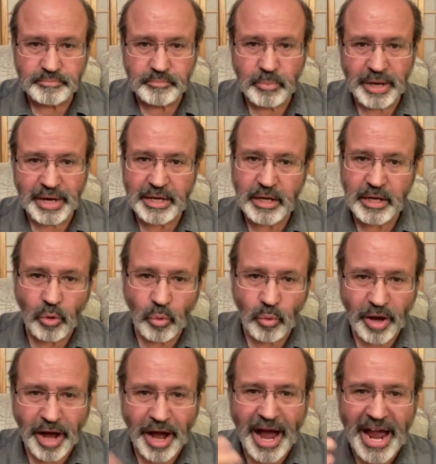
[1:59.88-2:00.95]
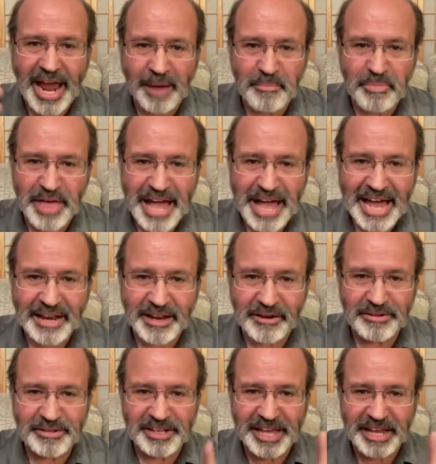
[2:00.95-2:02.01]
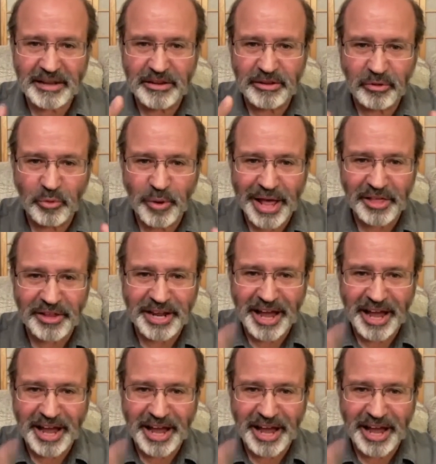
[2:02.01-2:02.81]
But I am that. There's again this duality,